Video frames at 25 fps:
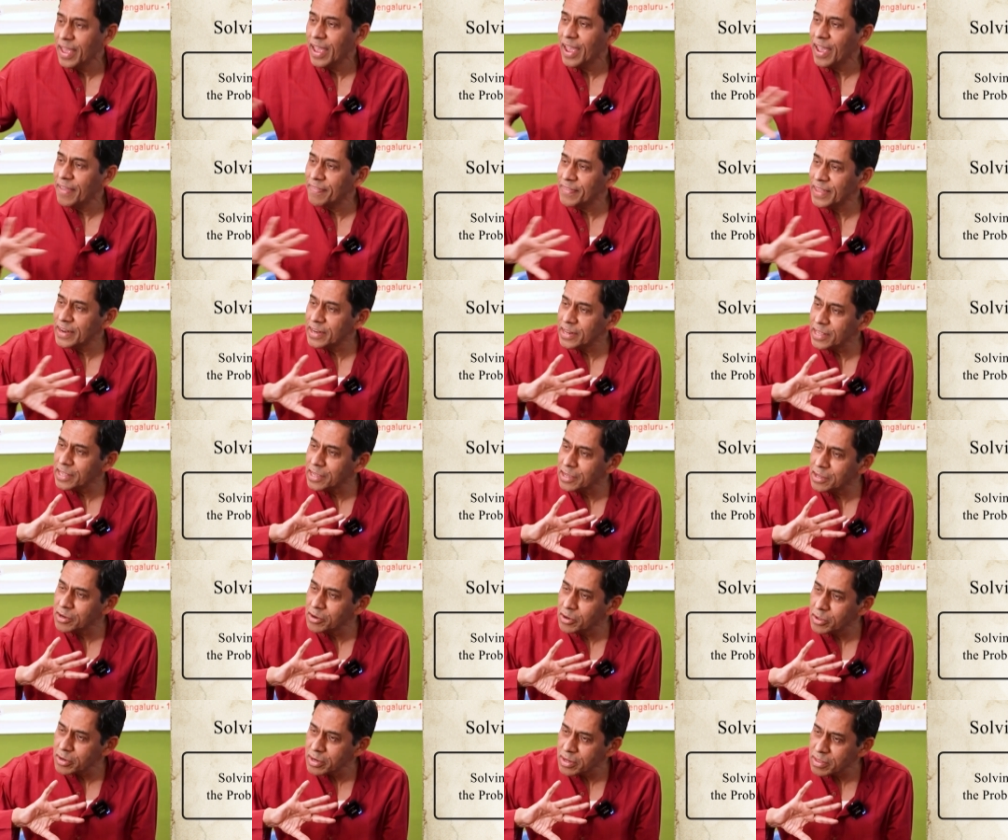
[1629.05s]
And that
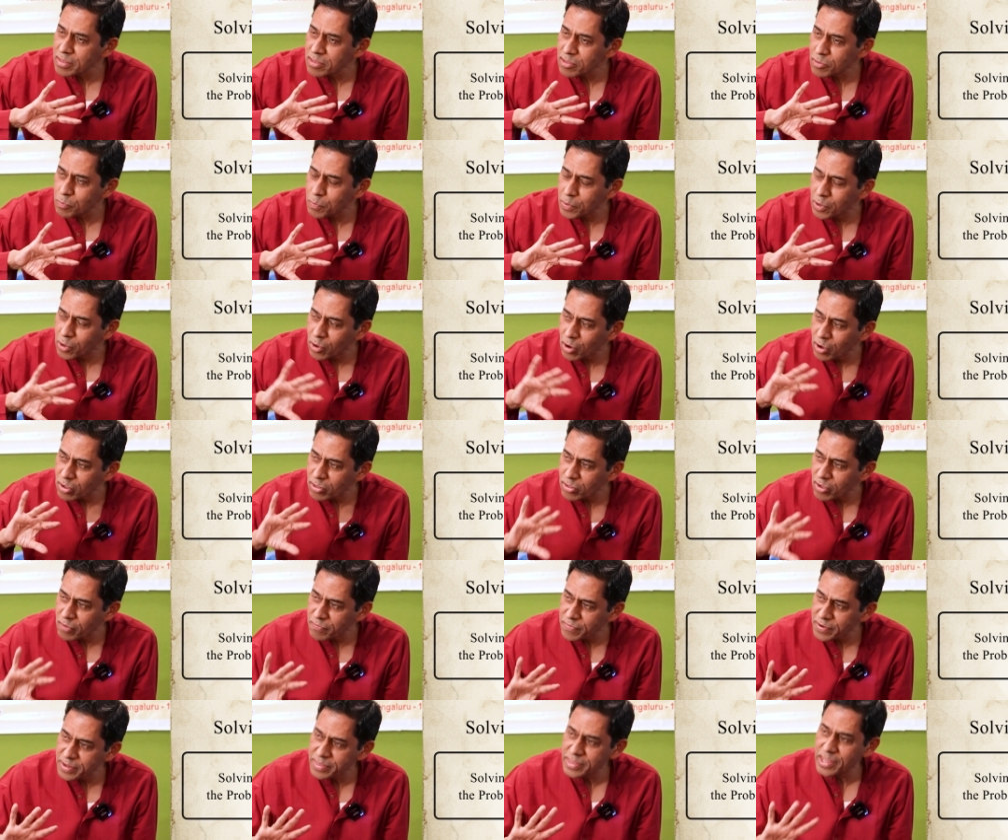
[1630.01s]
ignorance, because
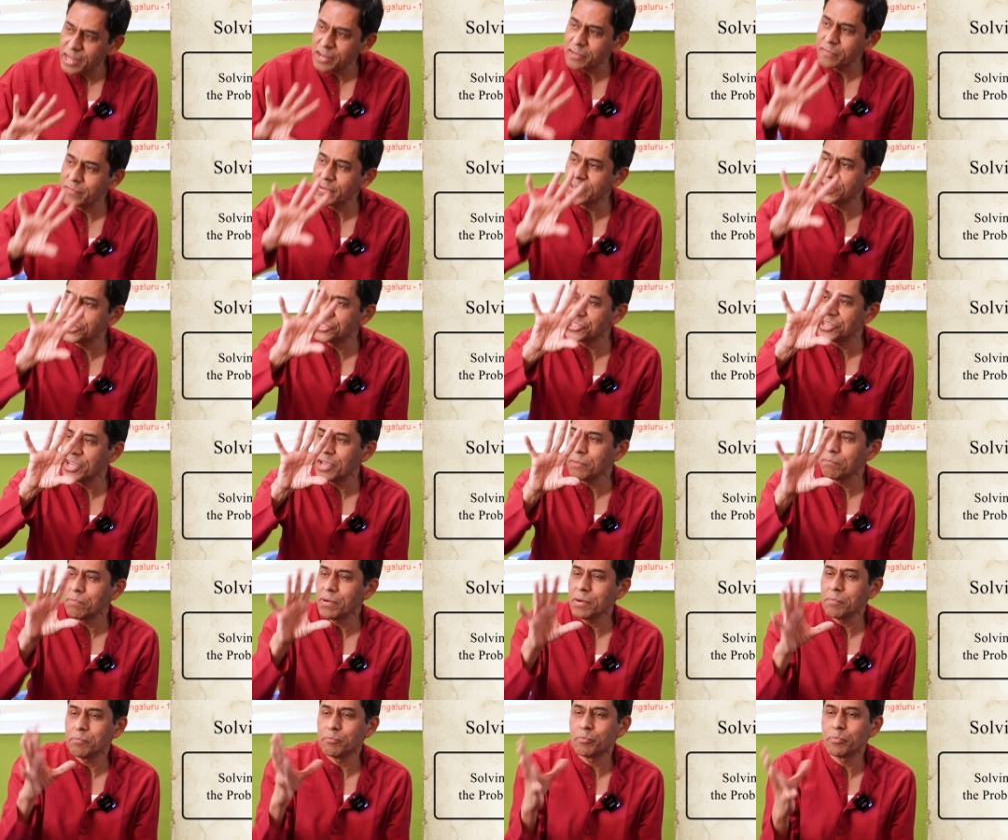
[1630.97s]
of it, that
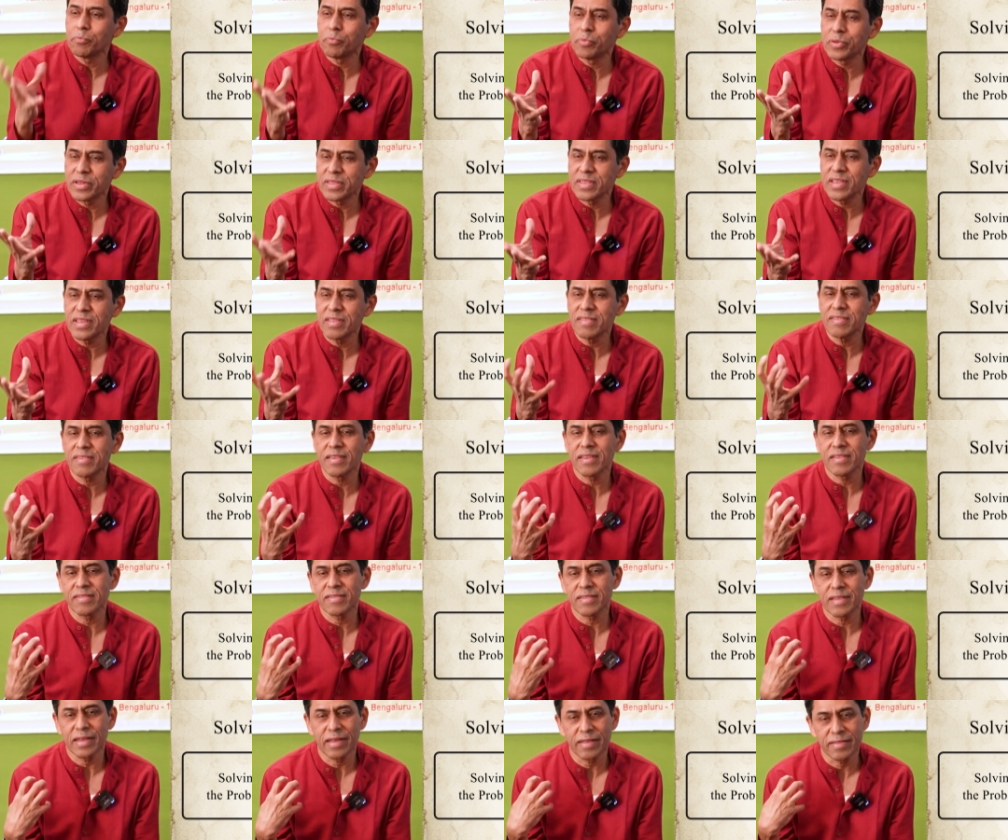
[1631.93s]
Vikshepa presents
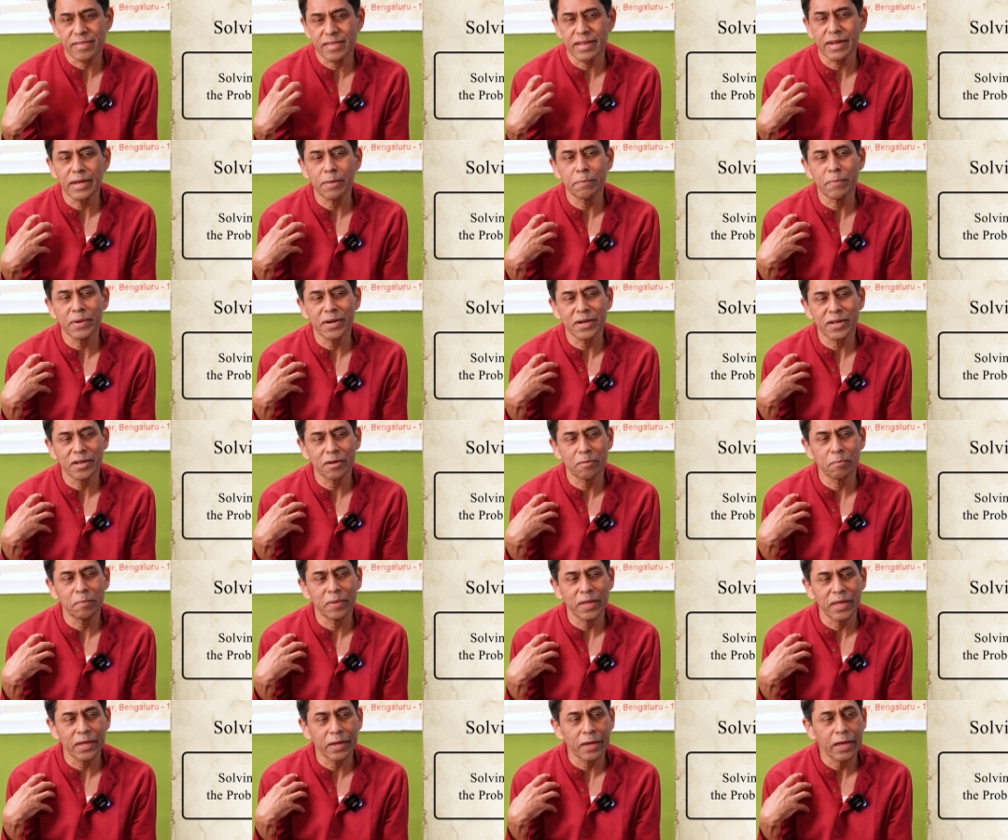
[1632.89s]
us as a limited
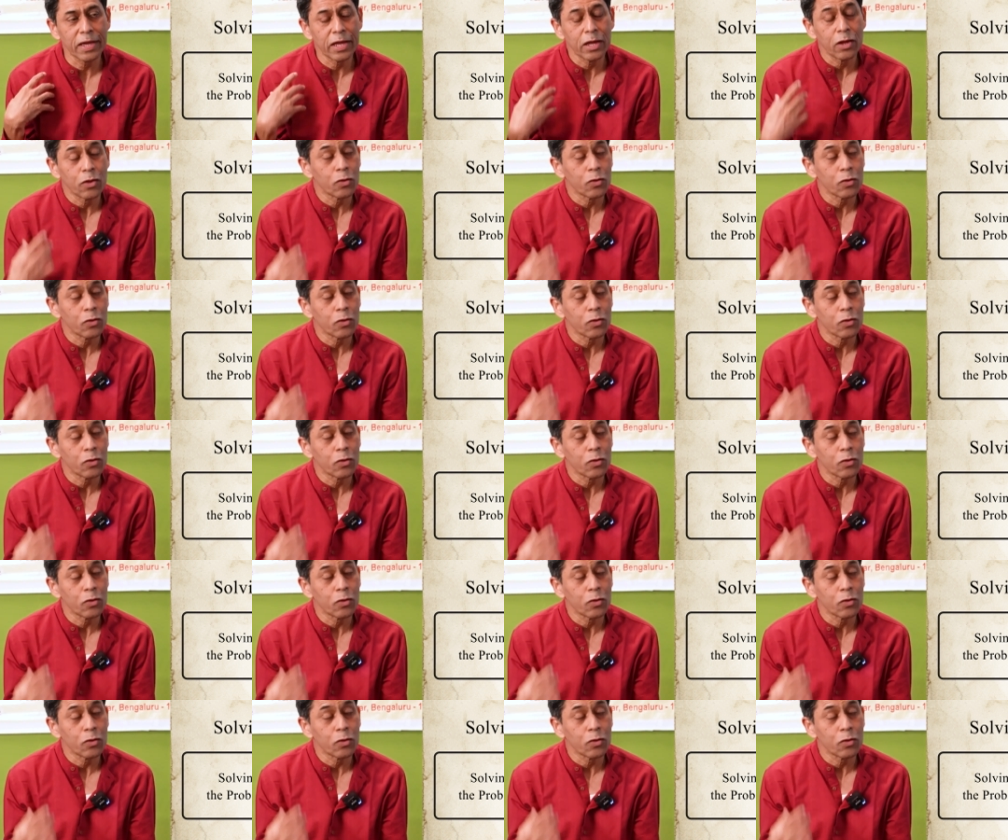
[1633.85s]
being.